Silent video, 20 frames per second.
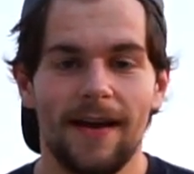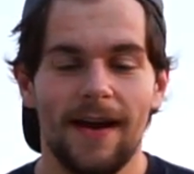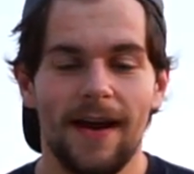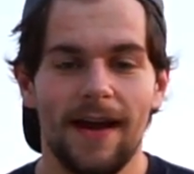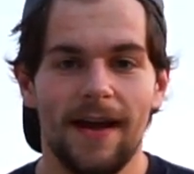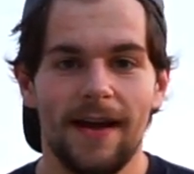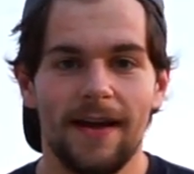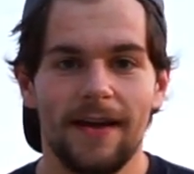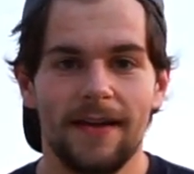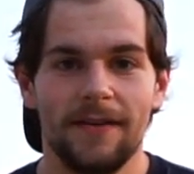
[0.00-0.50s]

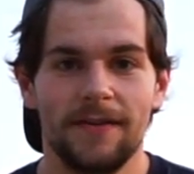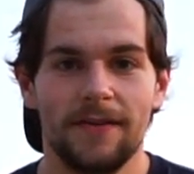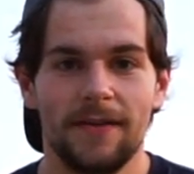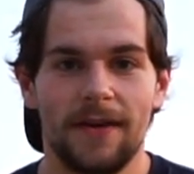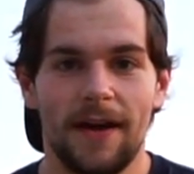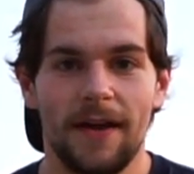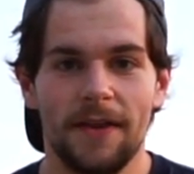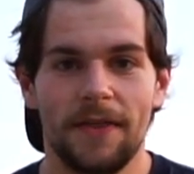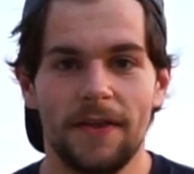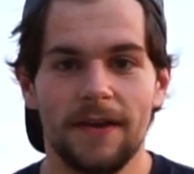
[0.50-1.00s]
and
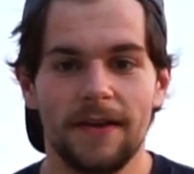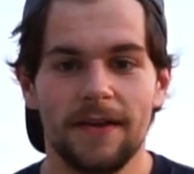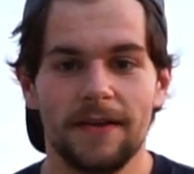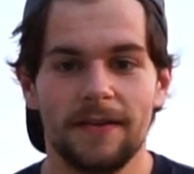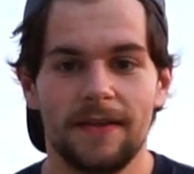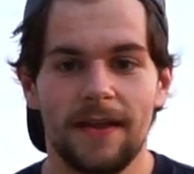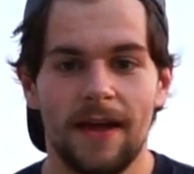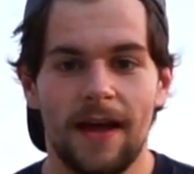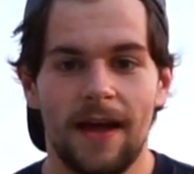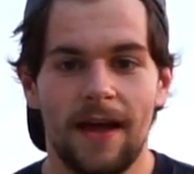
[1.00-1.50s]
I
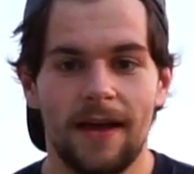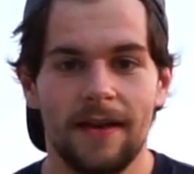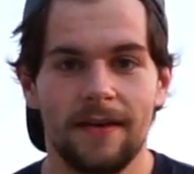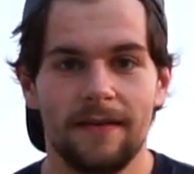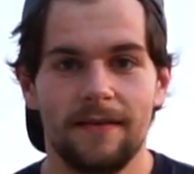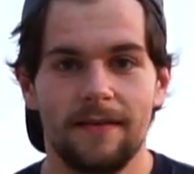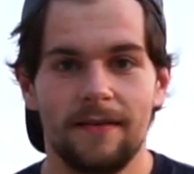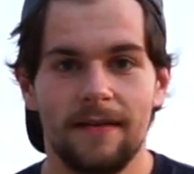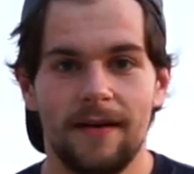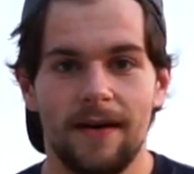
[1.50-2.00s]
think that
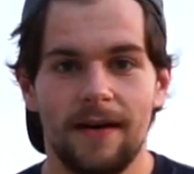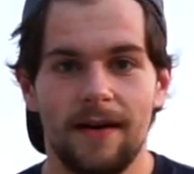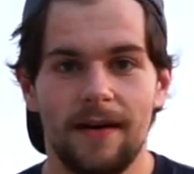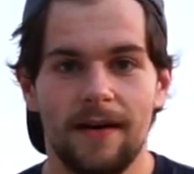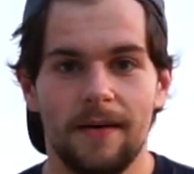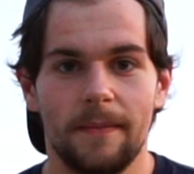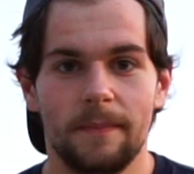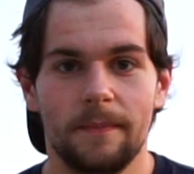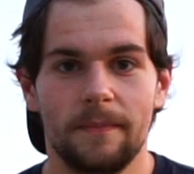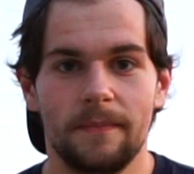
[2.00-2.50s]

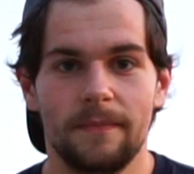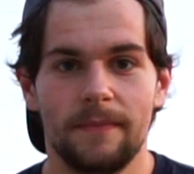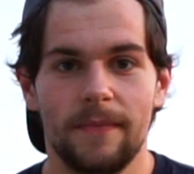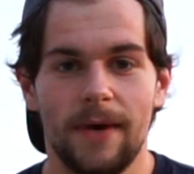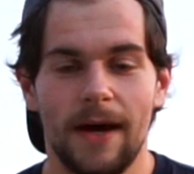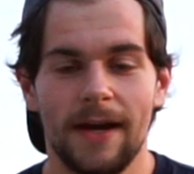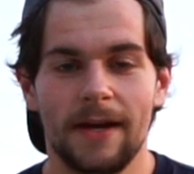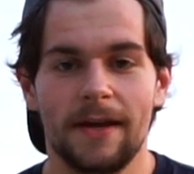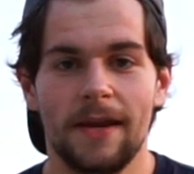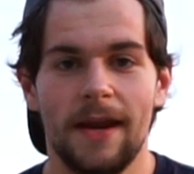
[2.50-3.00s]

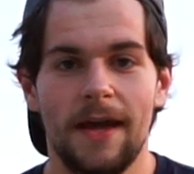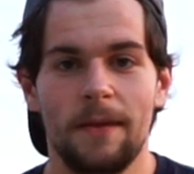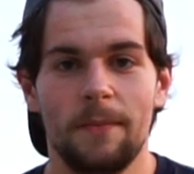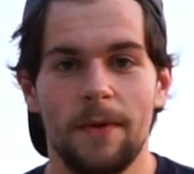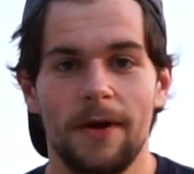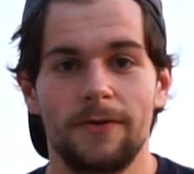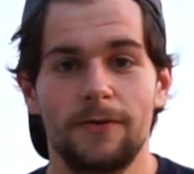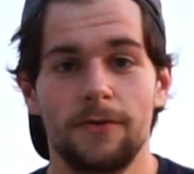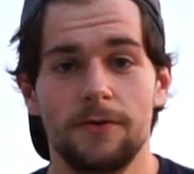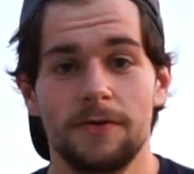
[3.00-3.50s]
I could add
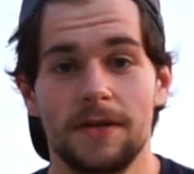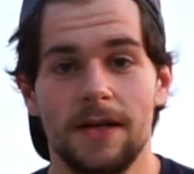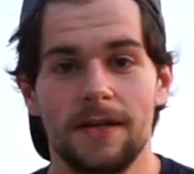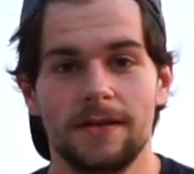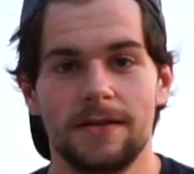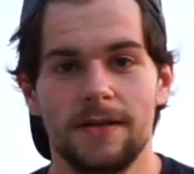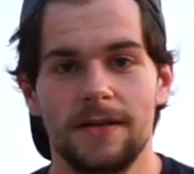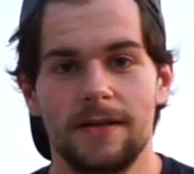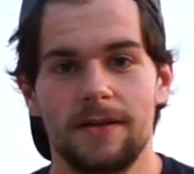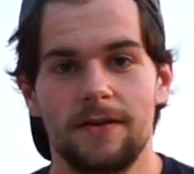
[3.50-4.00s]
my 2
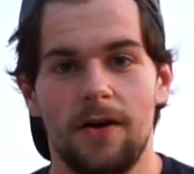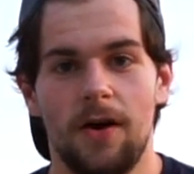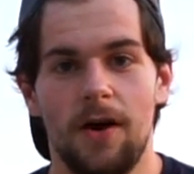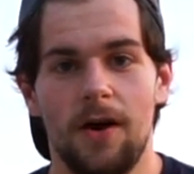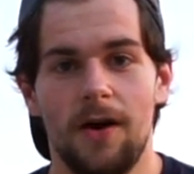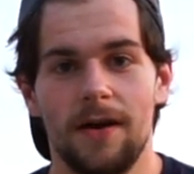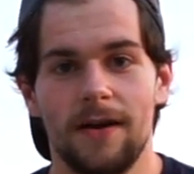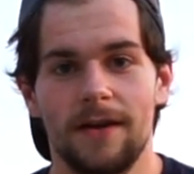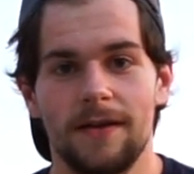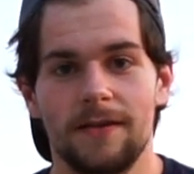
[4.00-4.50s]
cents in
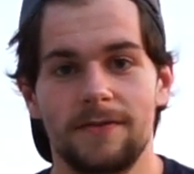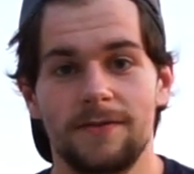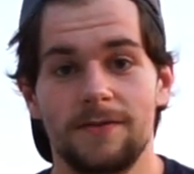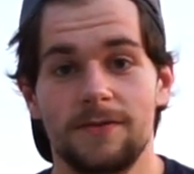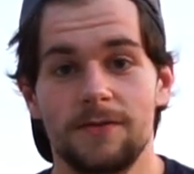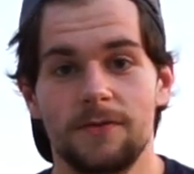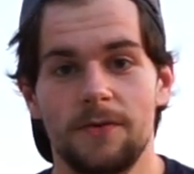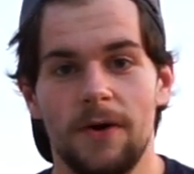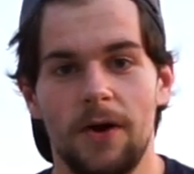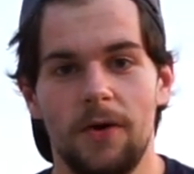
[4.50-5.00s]
on it
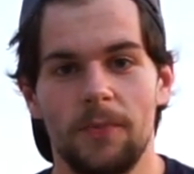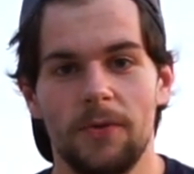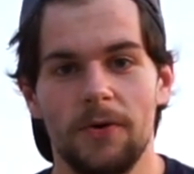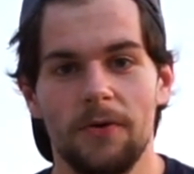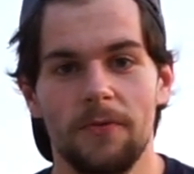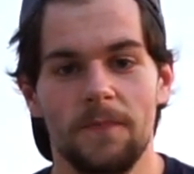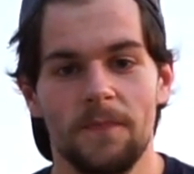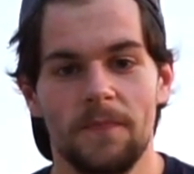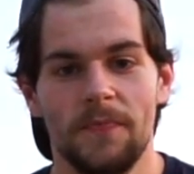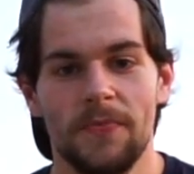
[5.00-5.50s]
to help you.